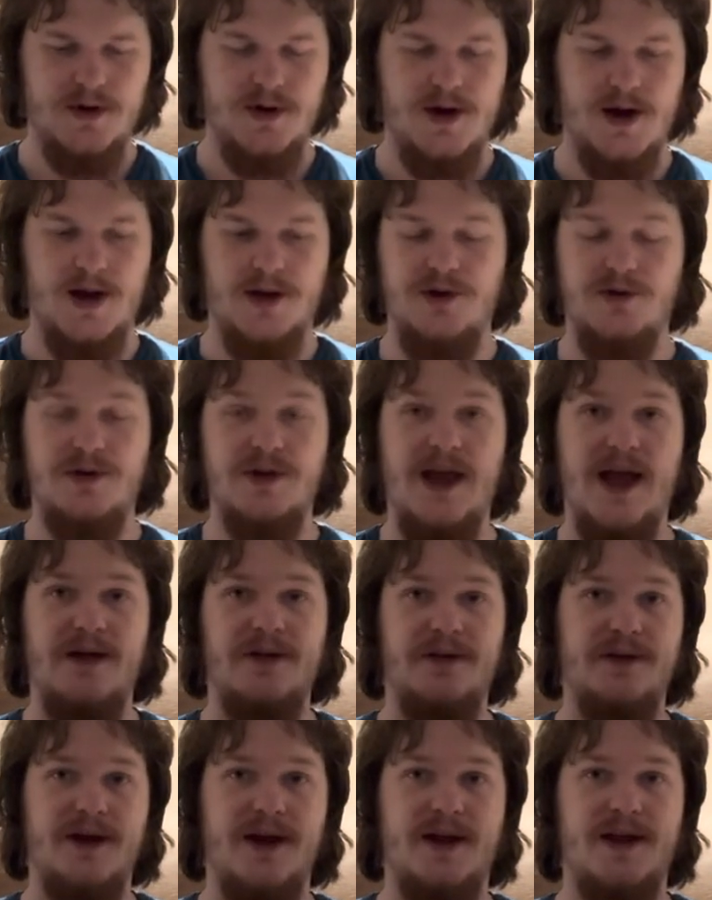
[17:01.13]
And you can
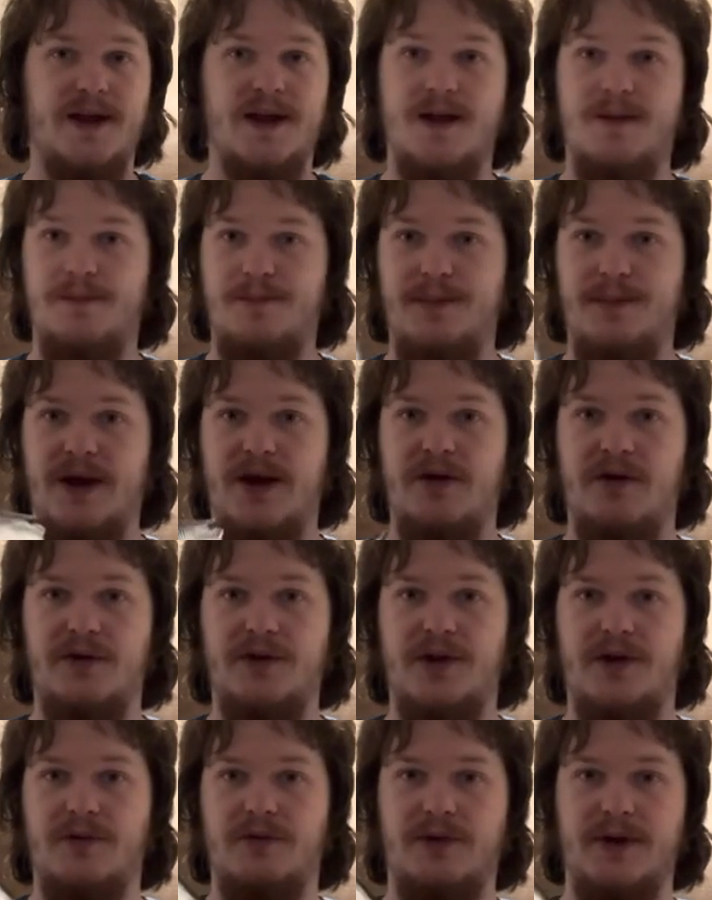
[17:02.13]
allocate it in
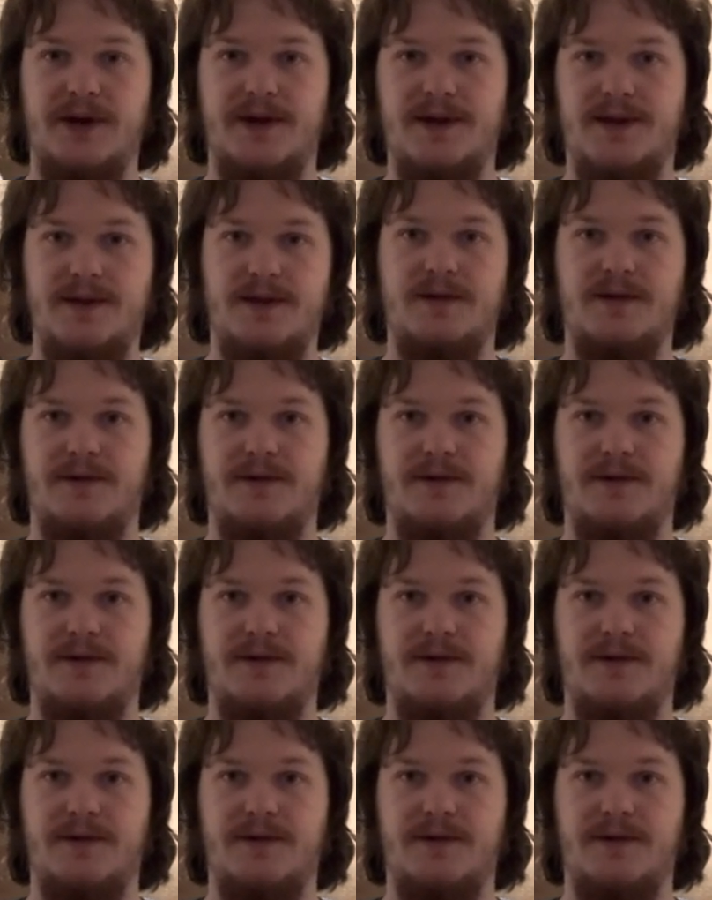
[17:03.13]
parallel with the